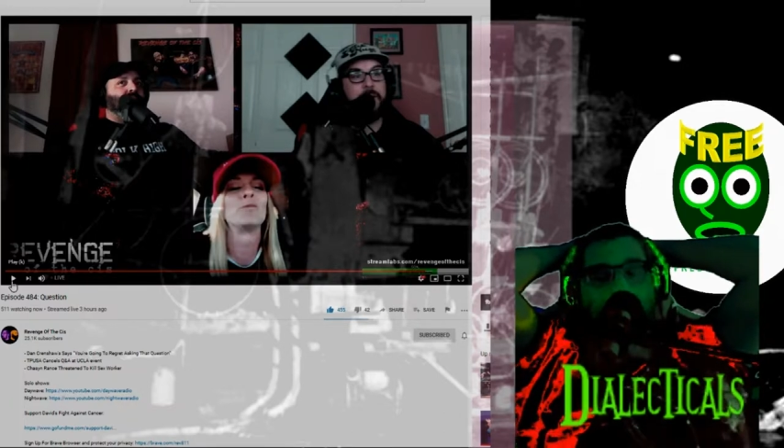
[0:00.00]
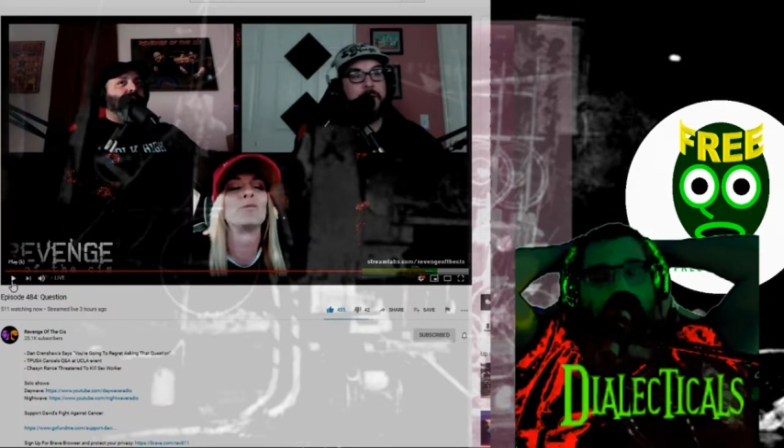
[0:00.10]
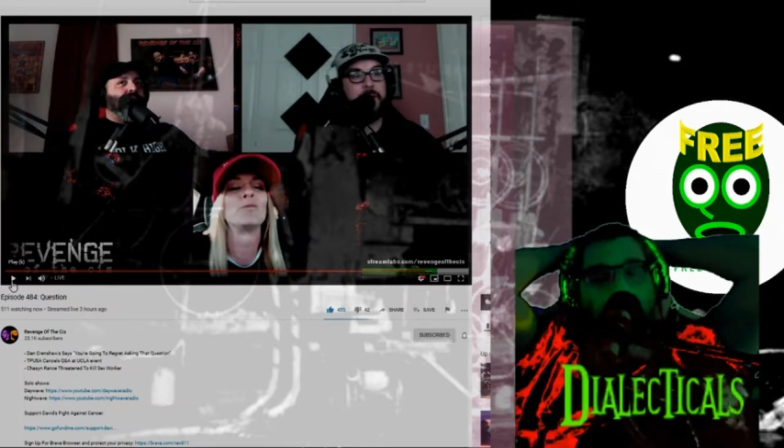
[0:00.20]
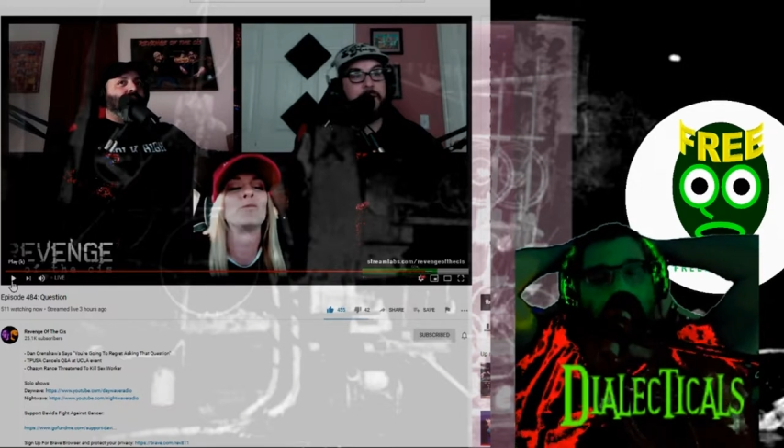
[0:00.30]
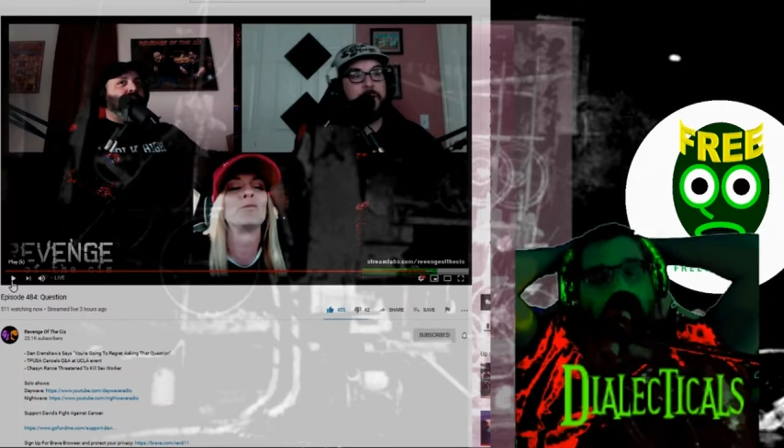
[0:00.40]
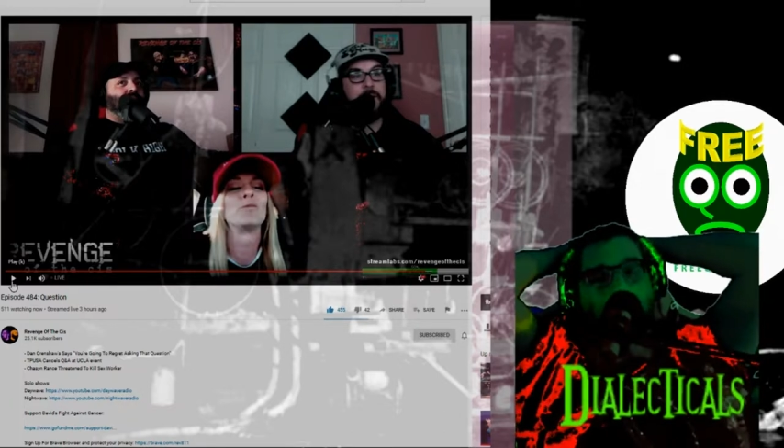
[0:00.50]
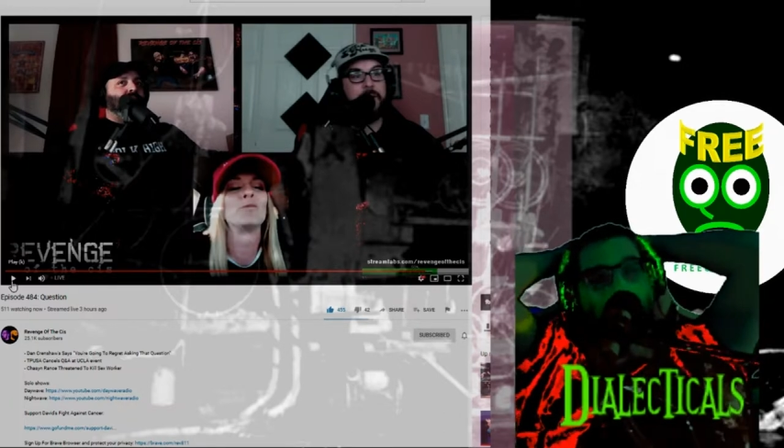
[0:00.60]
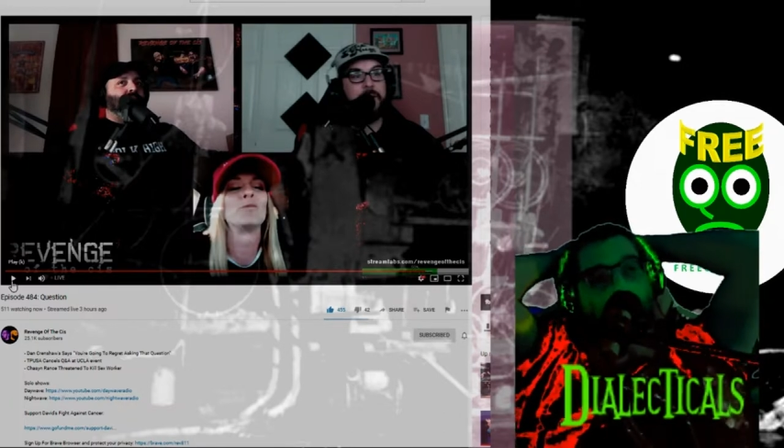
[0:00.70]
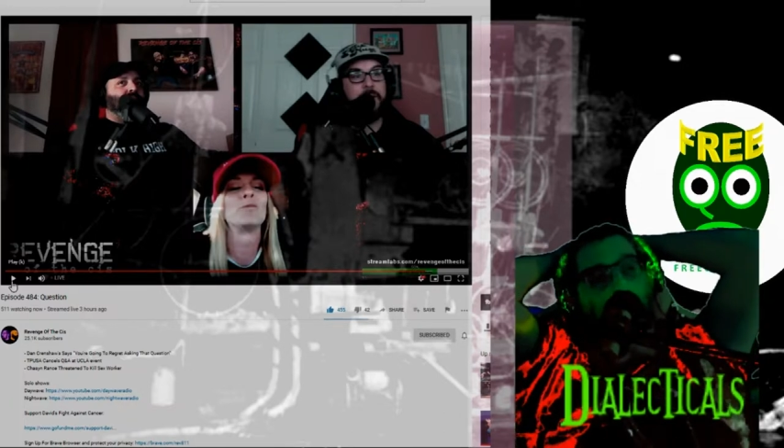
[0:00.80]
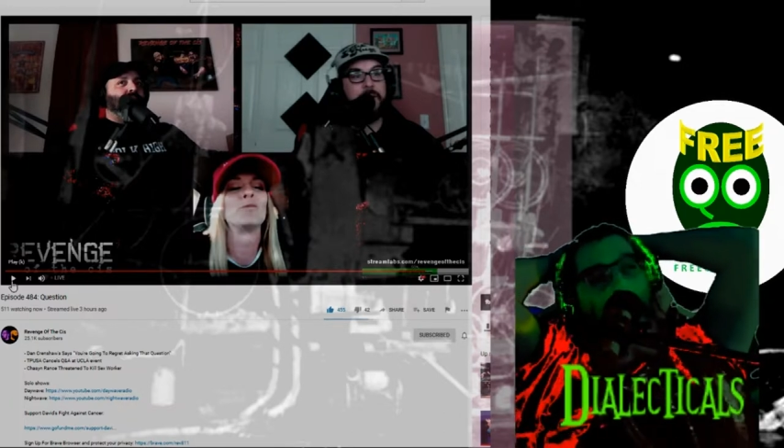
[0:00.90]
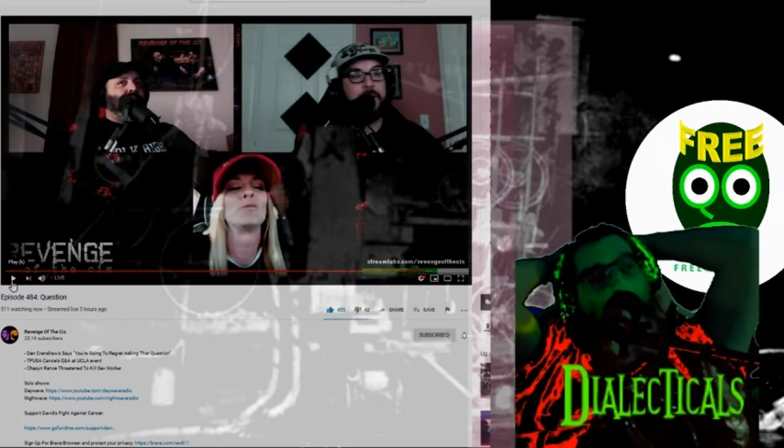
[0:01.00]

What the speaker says: Shapiro.